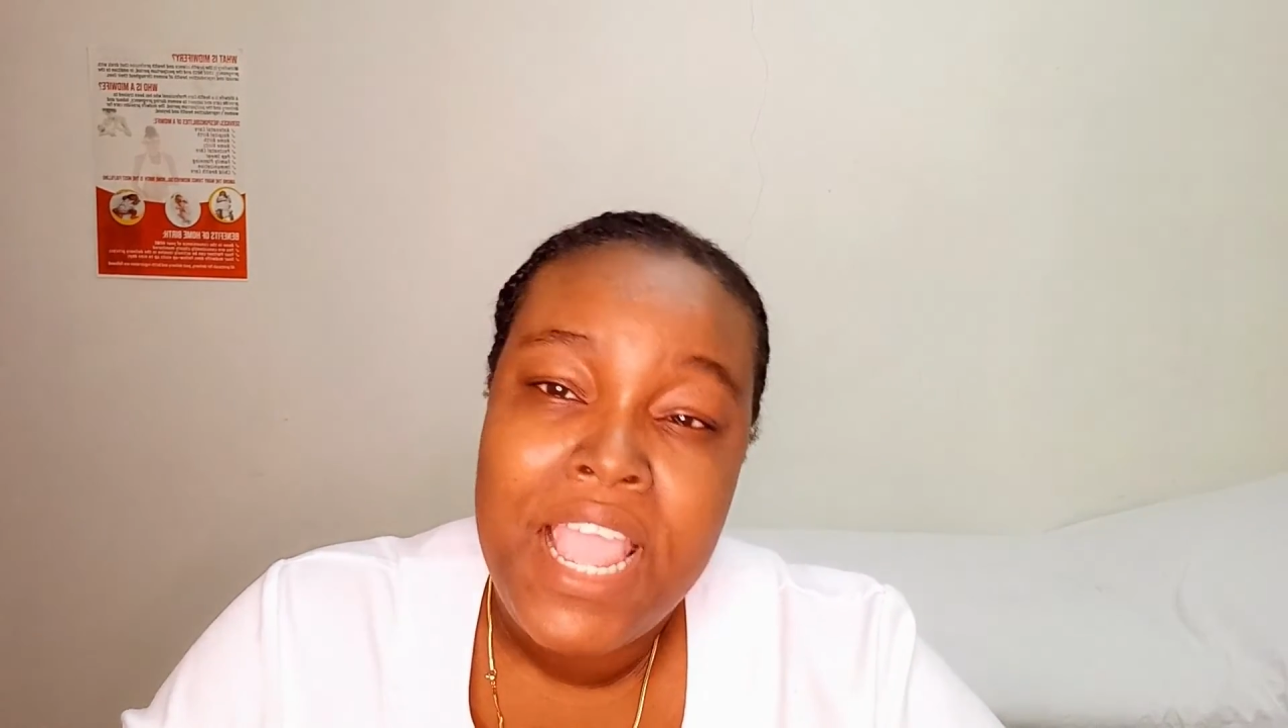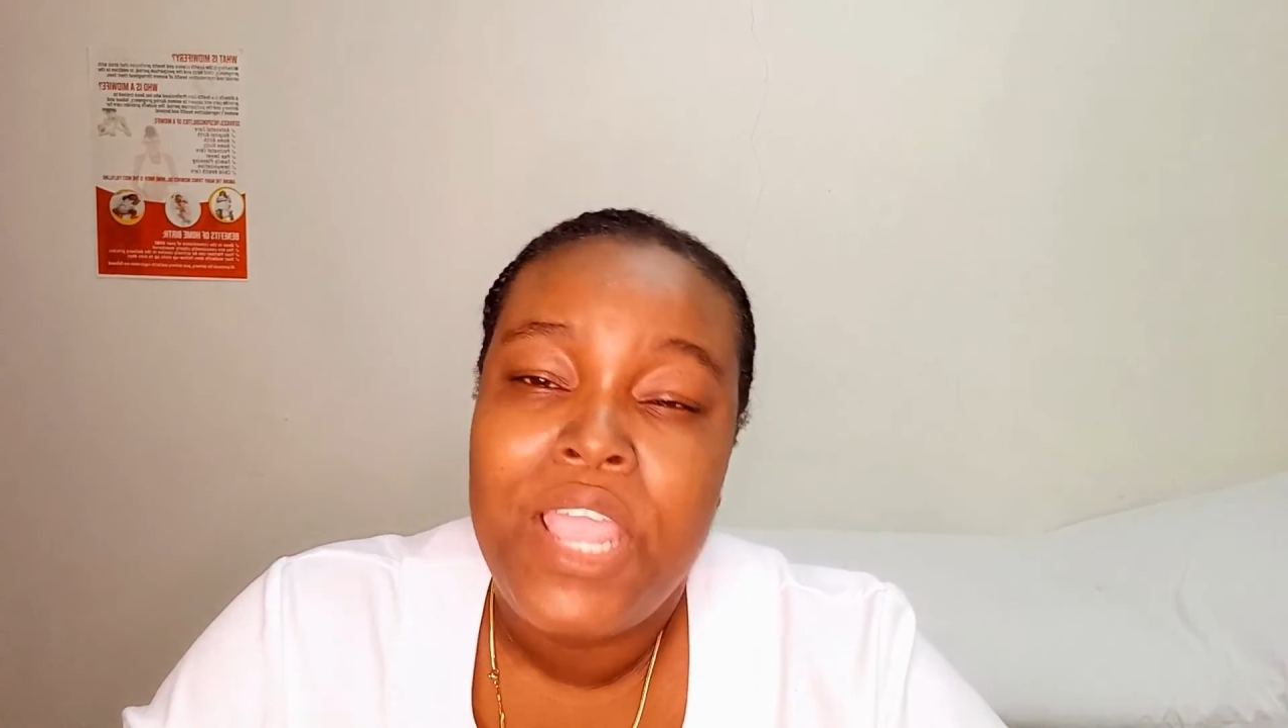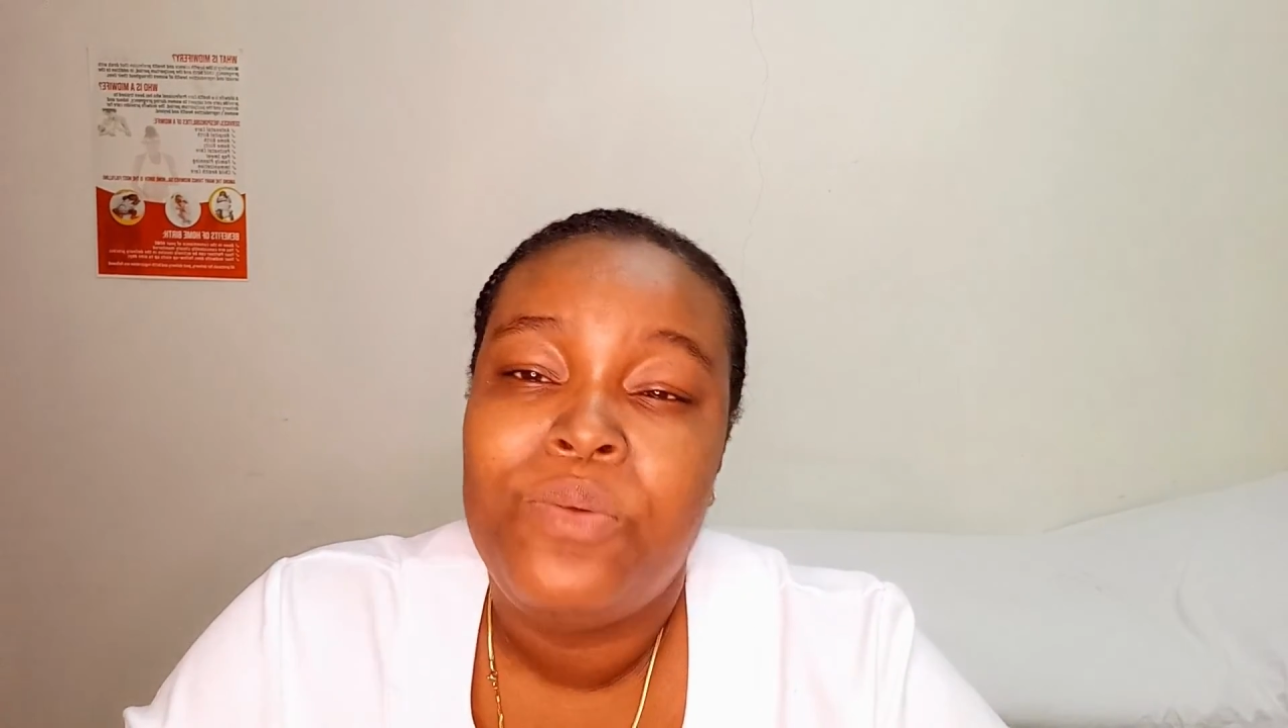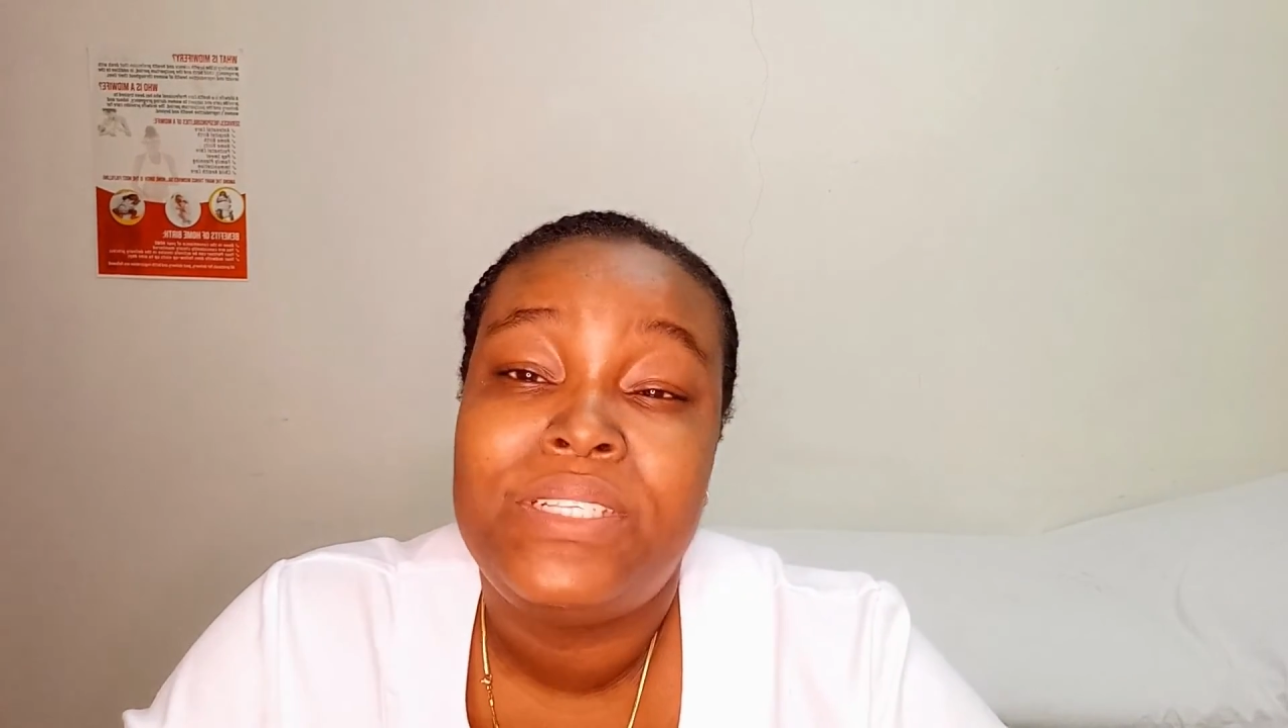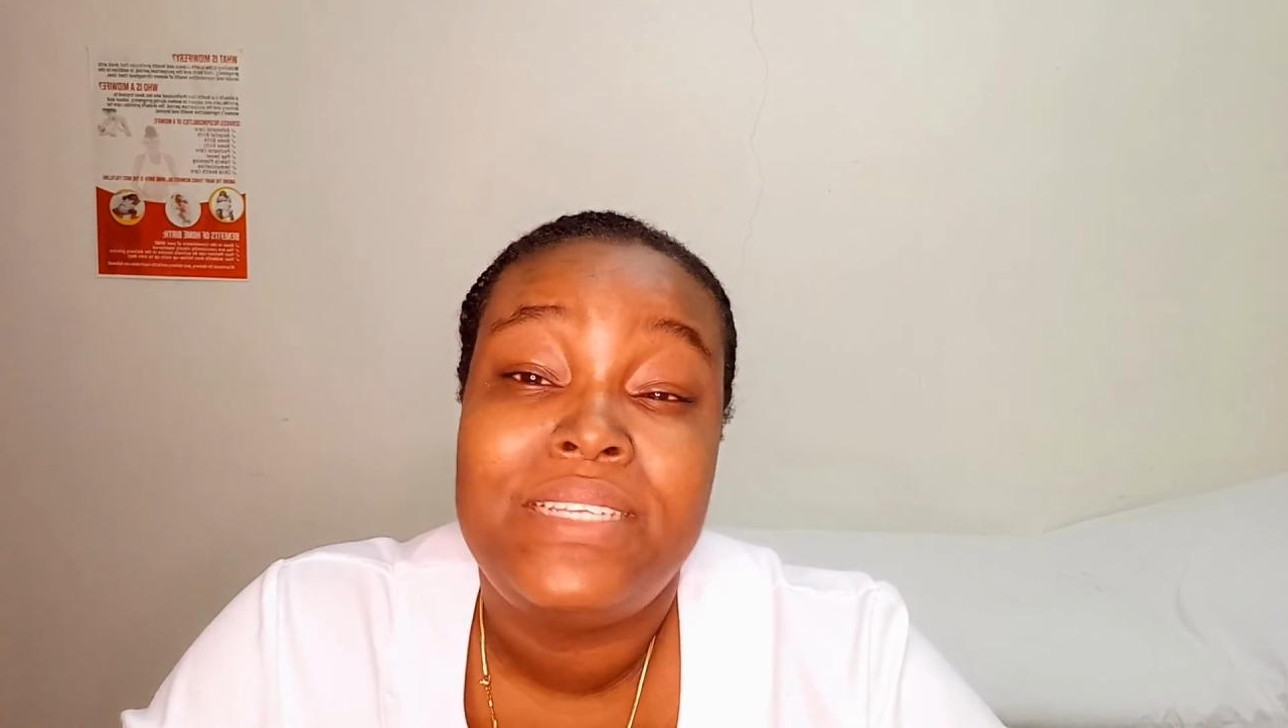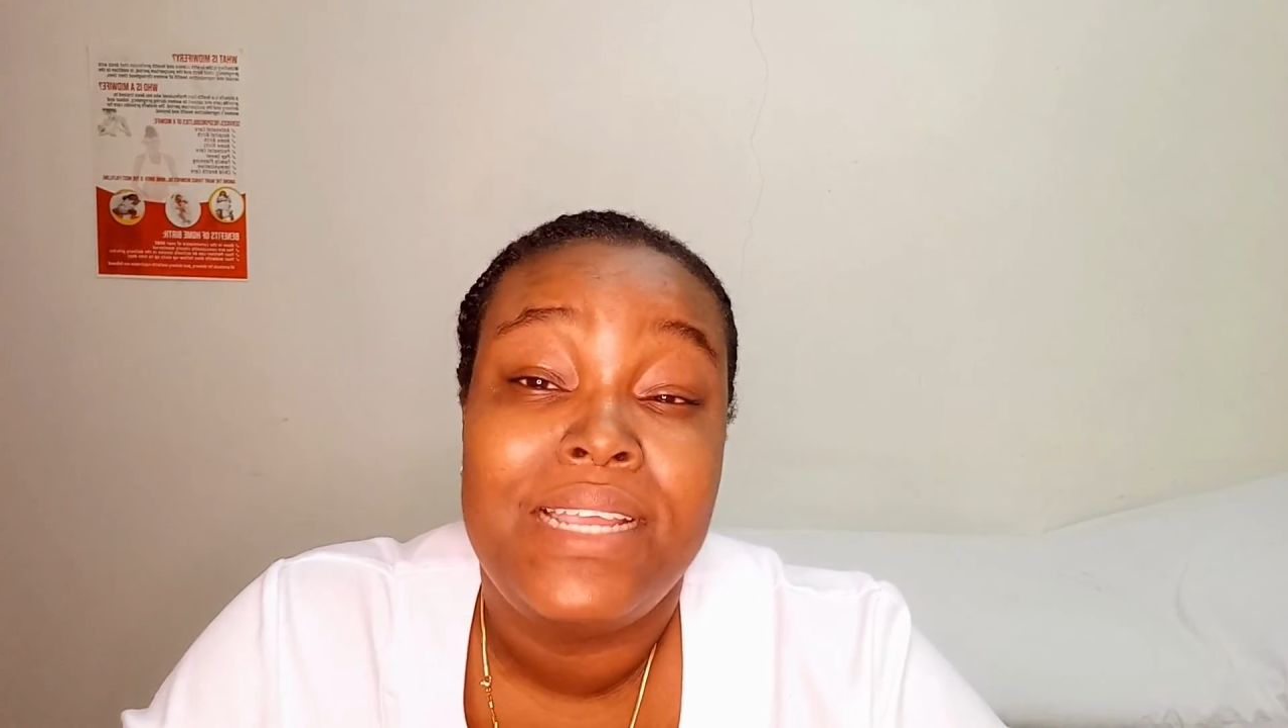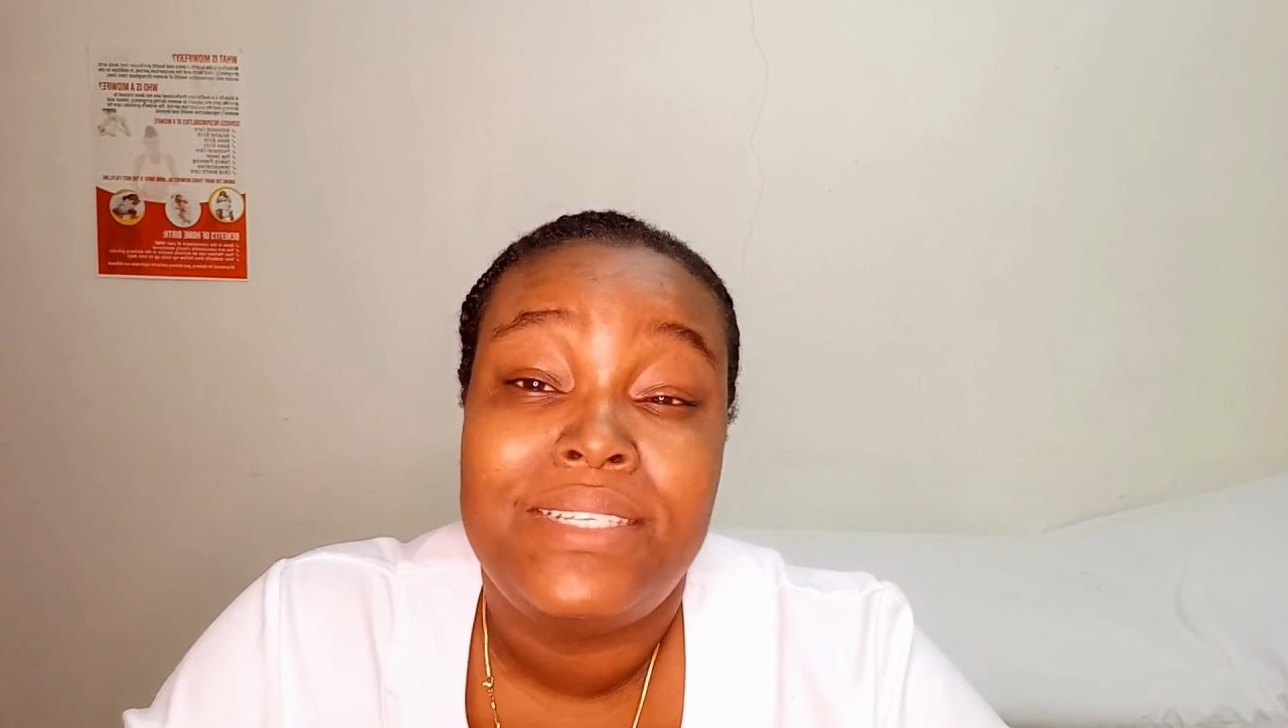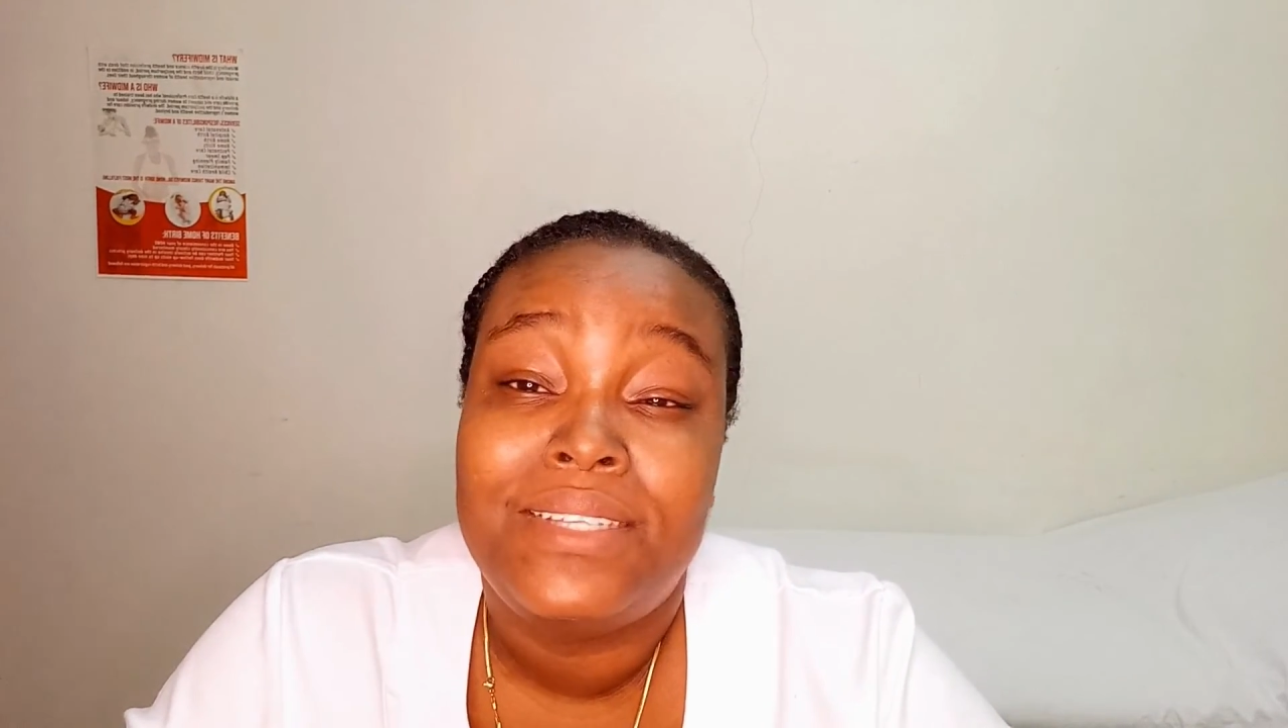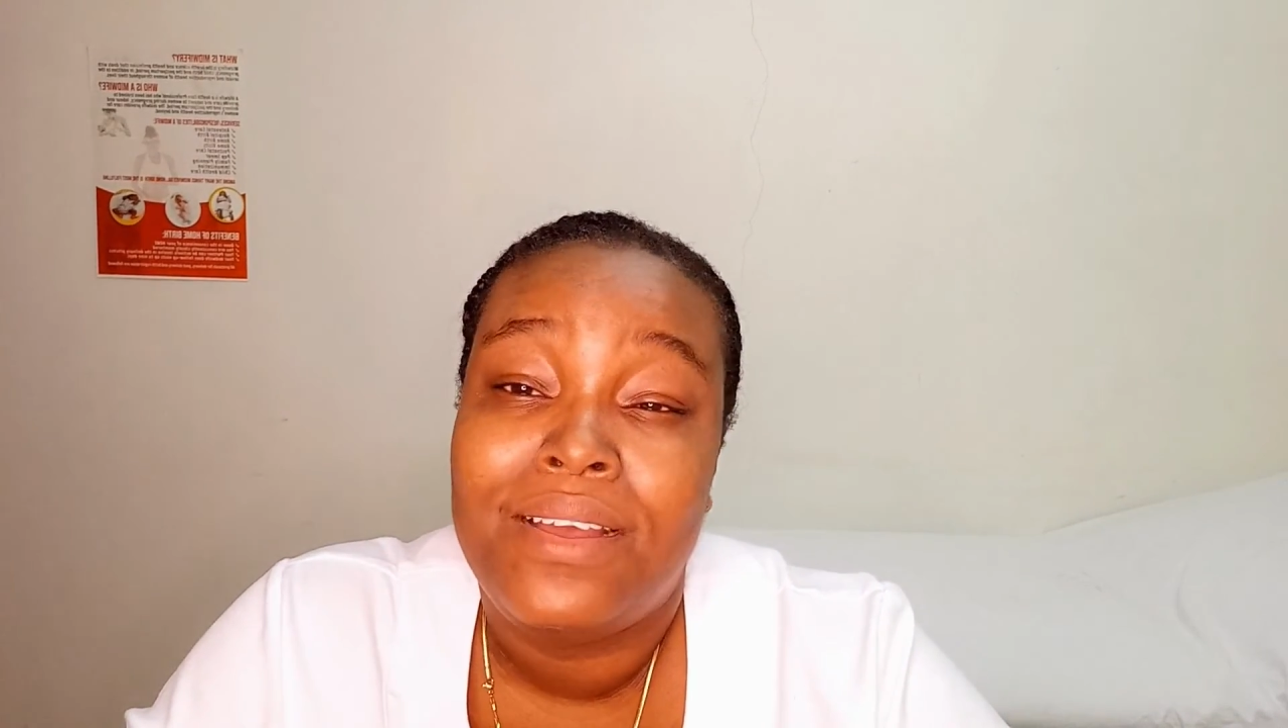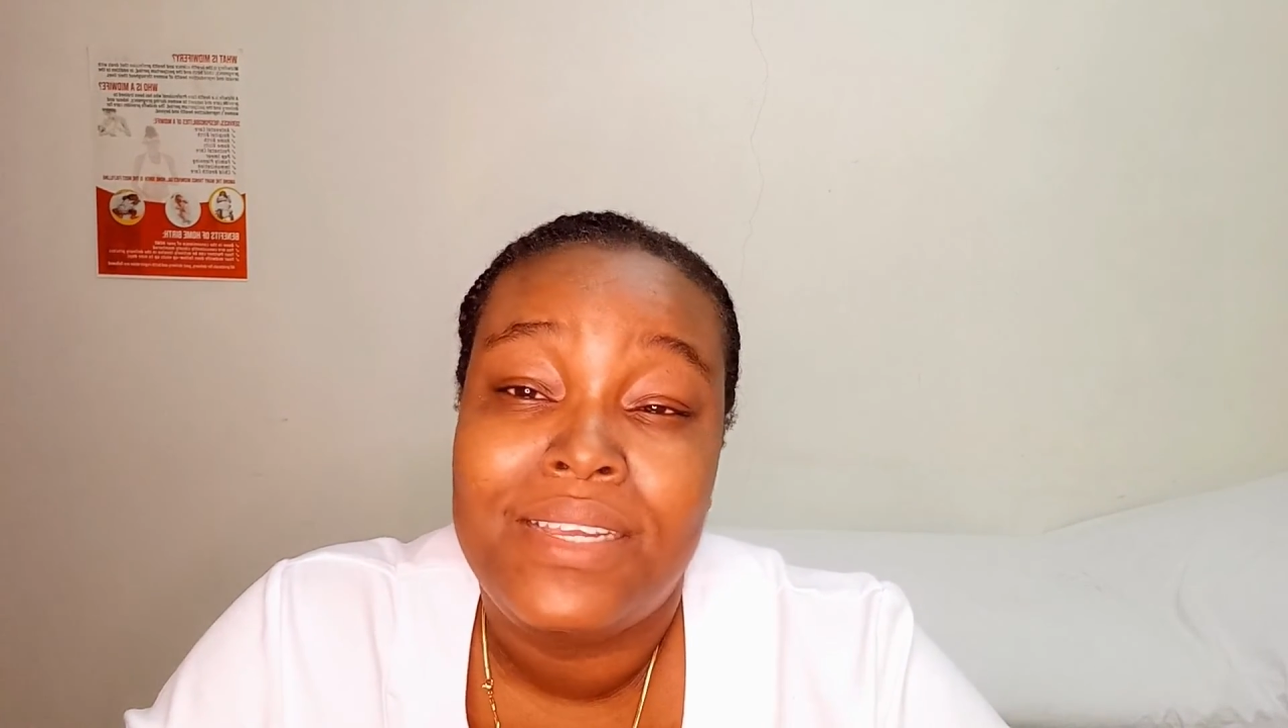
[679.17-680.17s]
It was
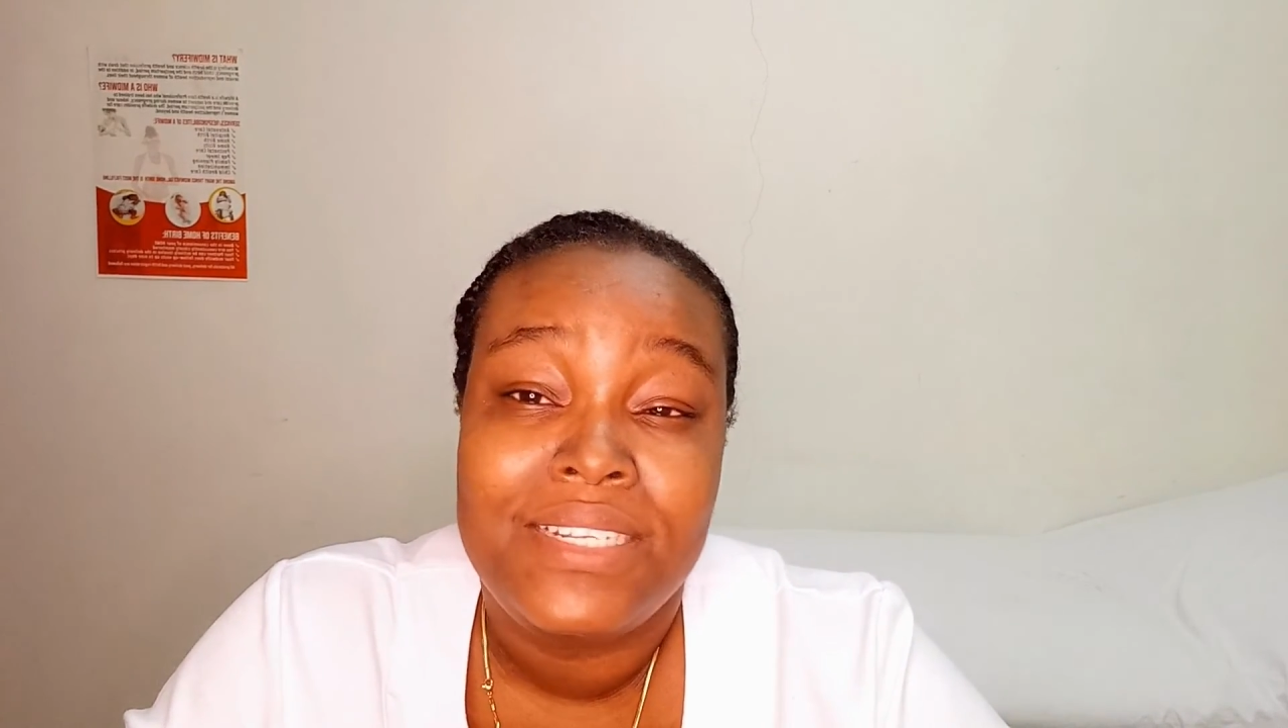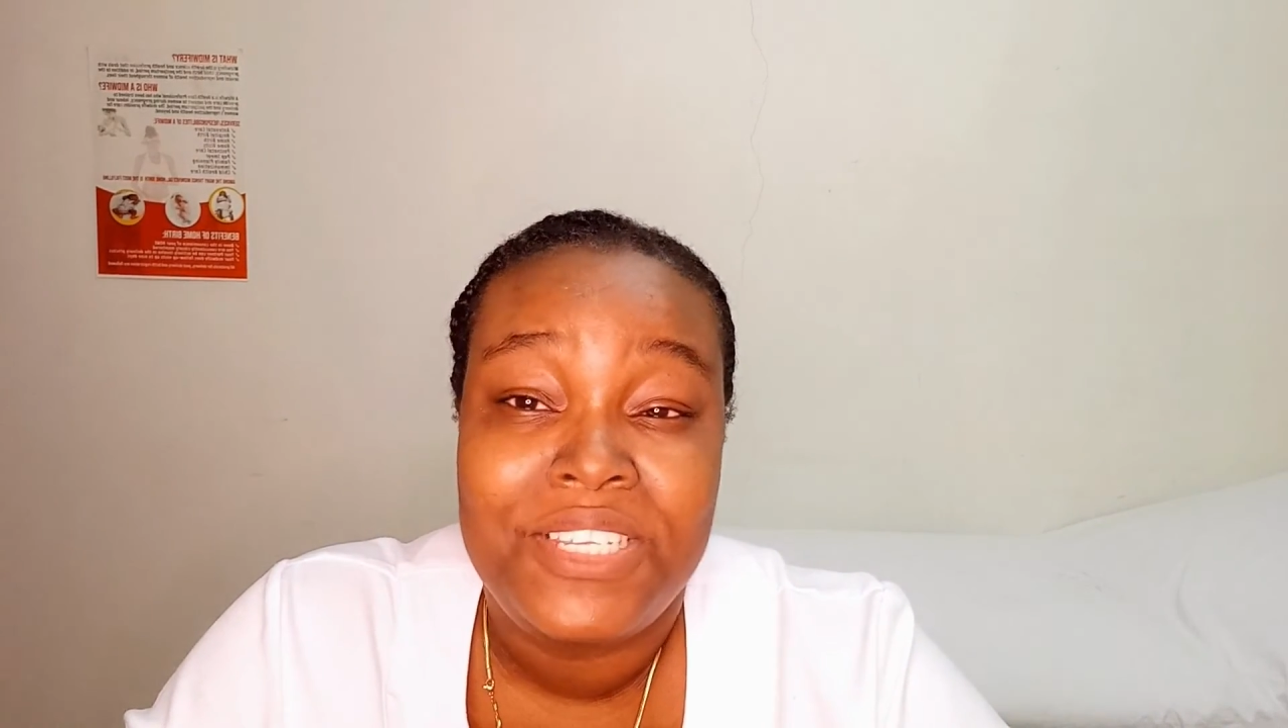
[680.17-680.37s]
nice talking